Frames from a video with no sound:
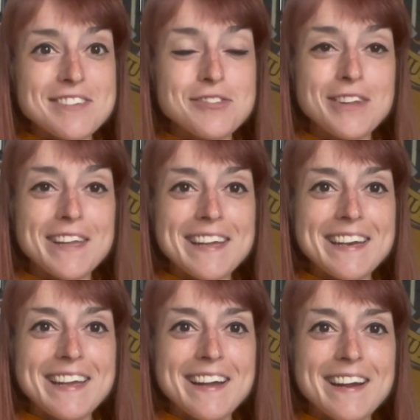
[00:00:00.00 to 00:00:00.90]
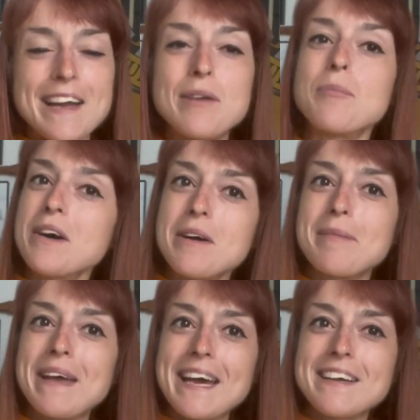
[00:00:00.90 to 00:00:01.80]
Juliana here, and welcome
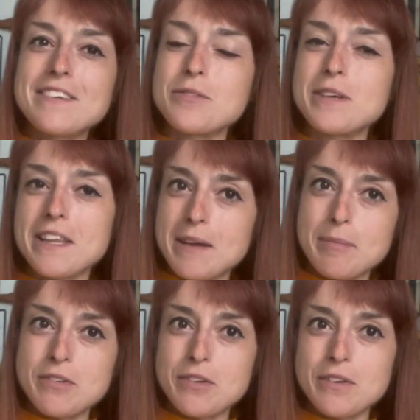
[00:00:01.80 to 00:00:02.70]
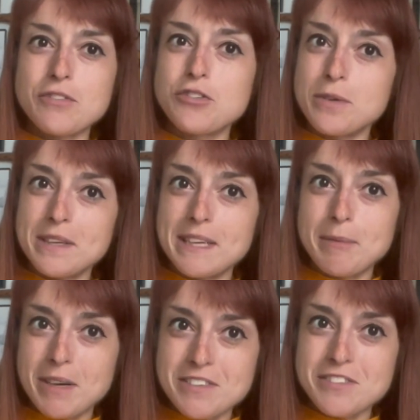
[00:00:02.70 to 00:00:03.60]
back to another episode of Shoe Eating
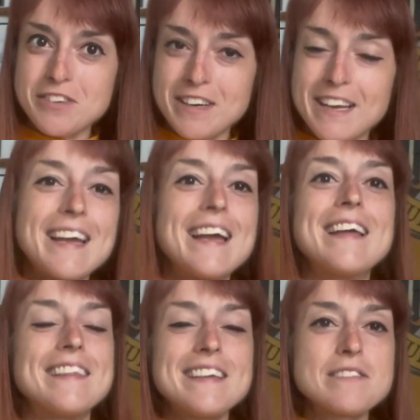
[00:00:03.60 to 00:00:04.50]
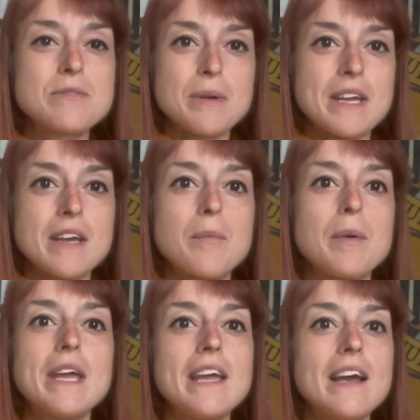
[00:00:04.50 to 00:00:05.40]
Monster. And this week,
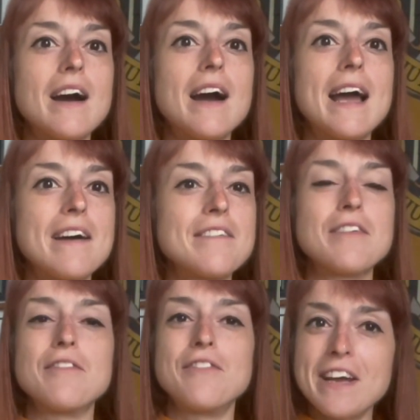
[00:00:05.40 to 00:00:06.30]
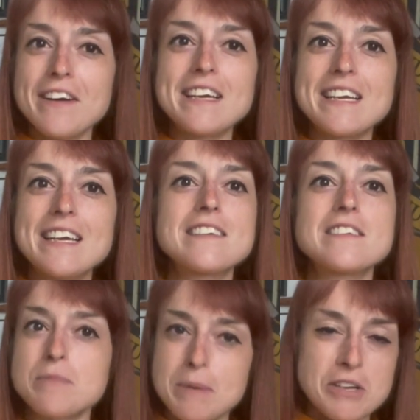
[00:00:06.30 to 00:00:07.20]
we have a very
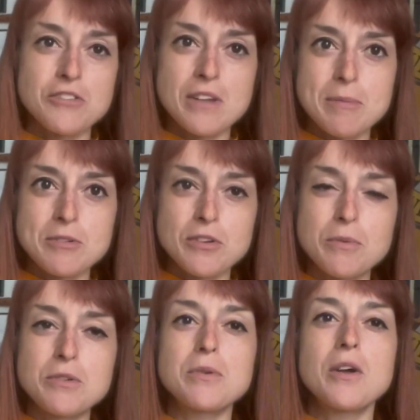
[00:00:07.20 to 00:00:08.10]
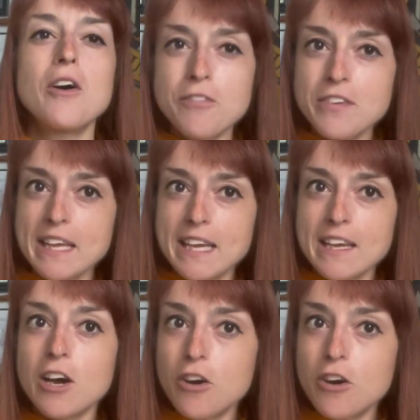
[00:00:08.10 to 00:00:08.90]
special episode, which will hopefully